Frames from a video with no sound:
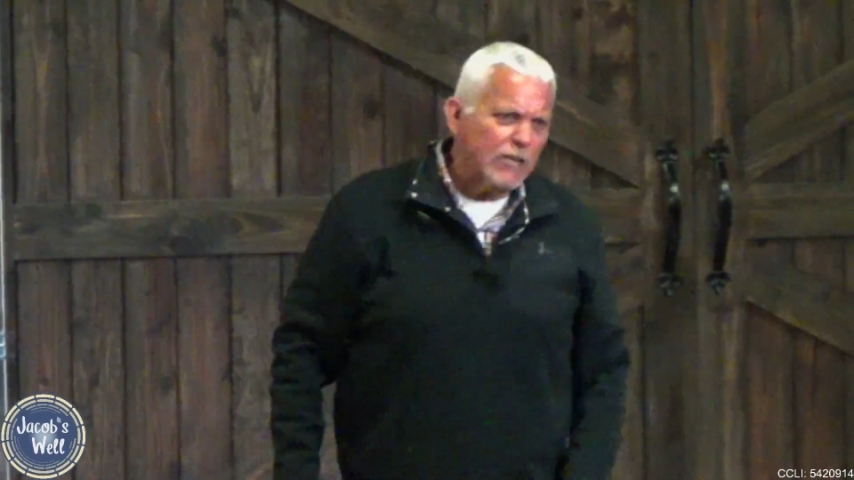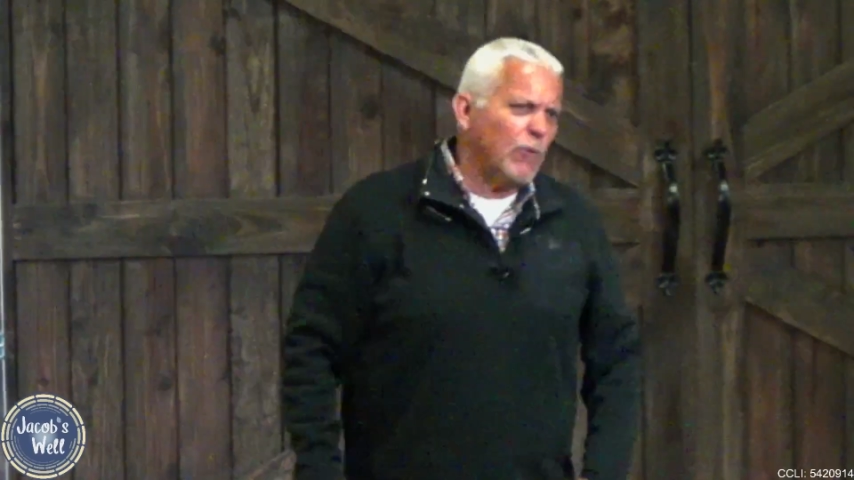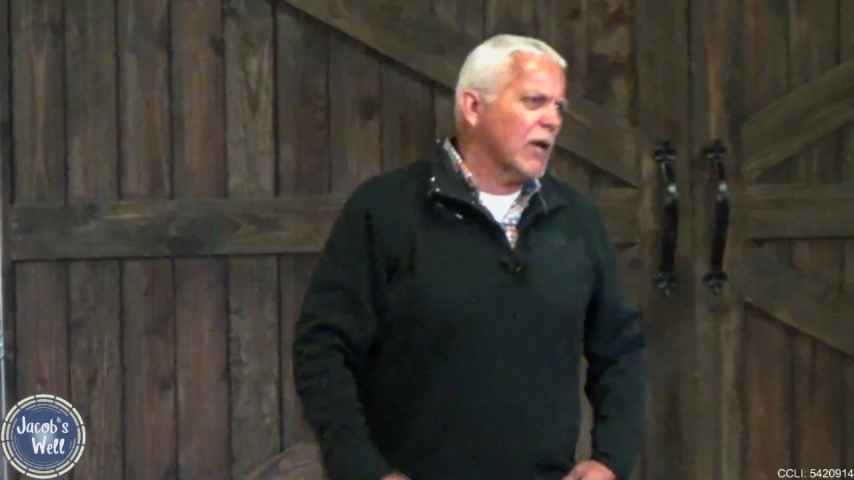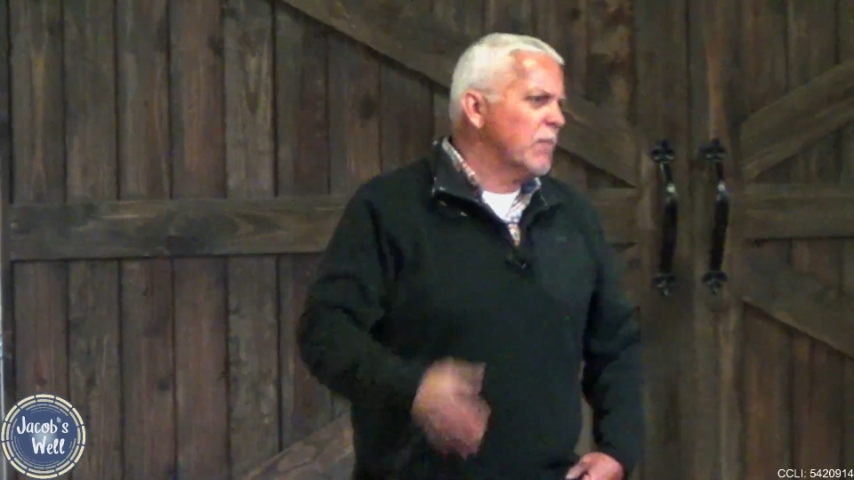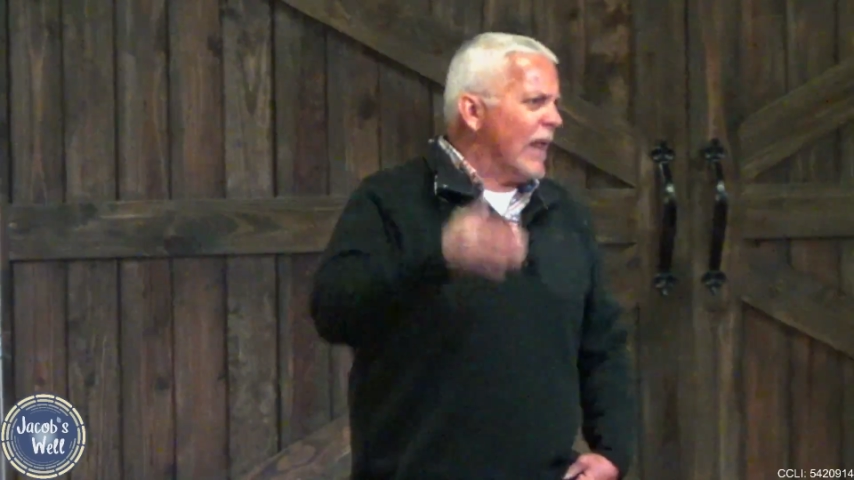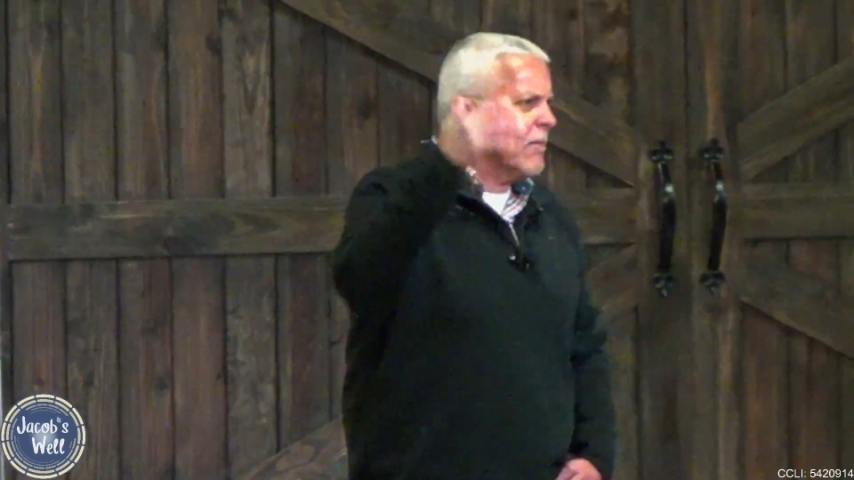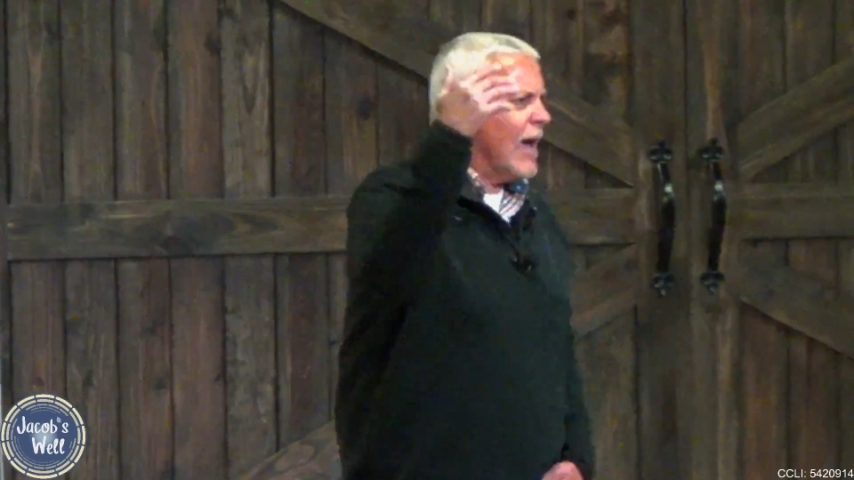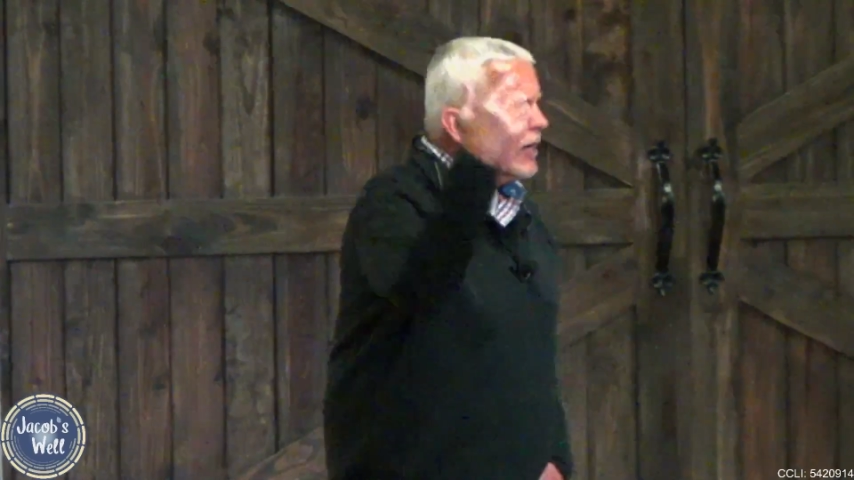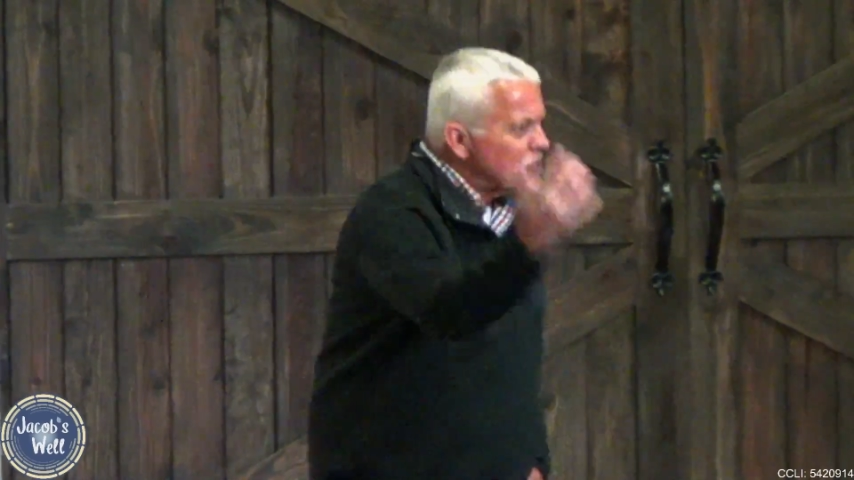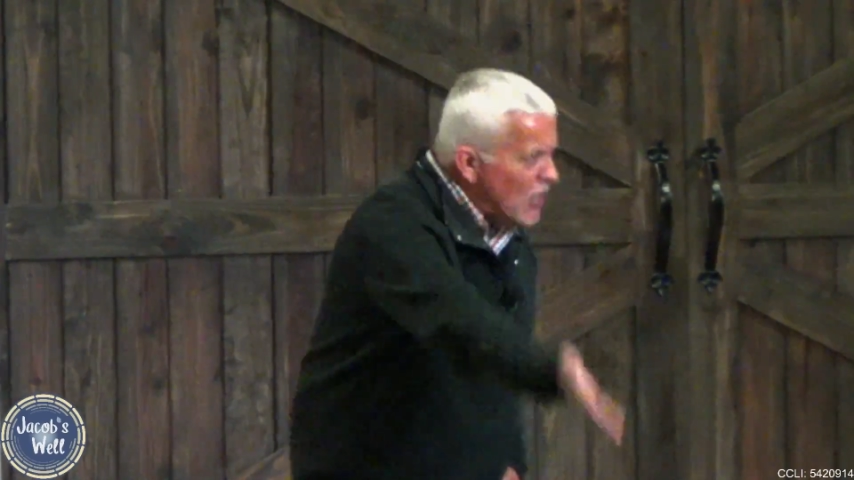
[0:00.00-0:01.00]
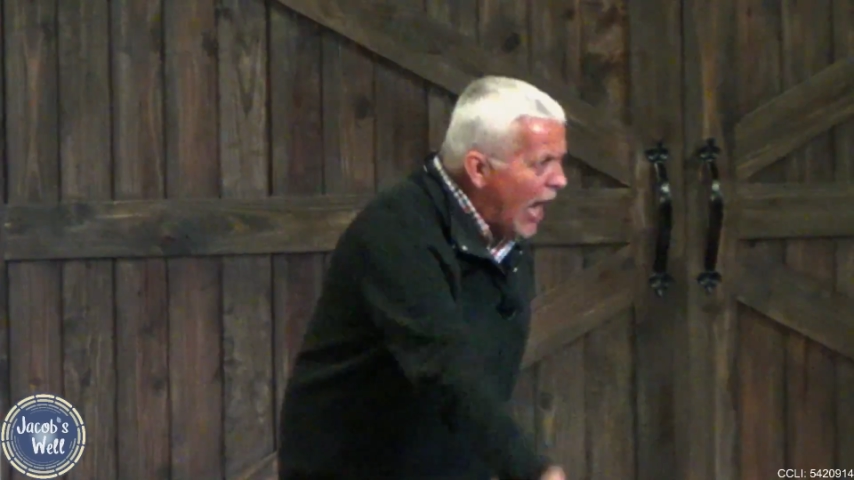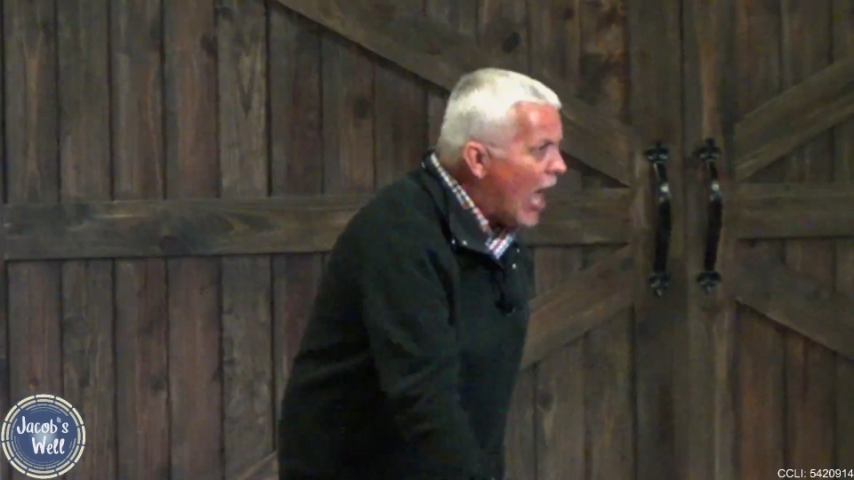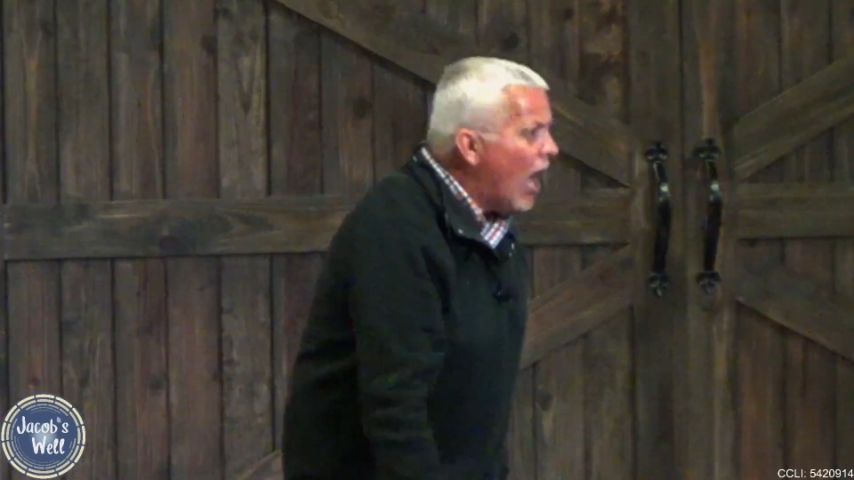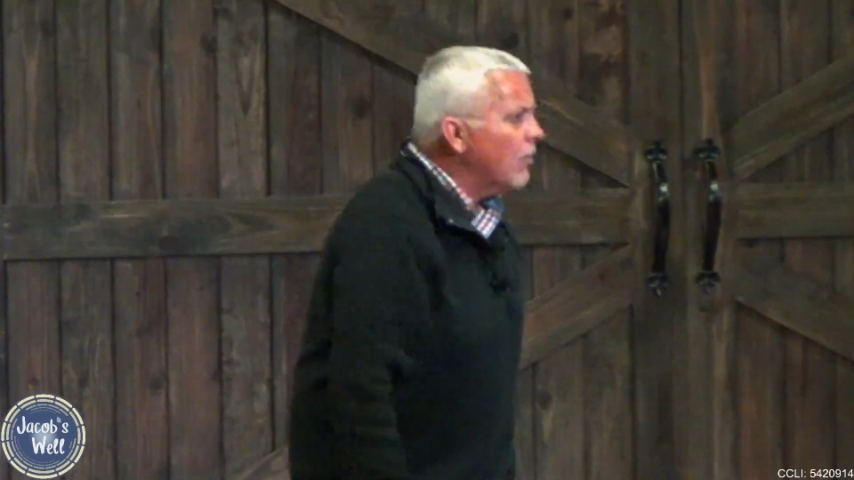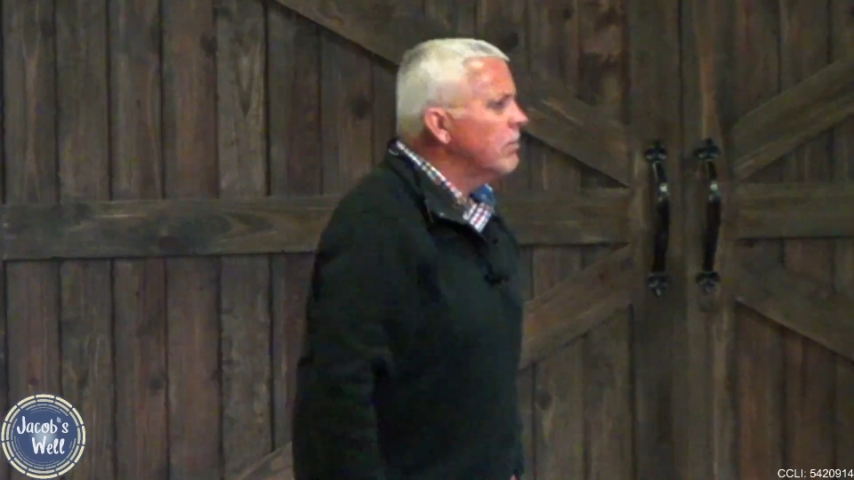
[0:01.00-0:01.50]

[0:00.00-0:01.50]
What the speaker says: We complain about our job.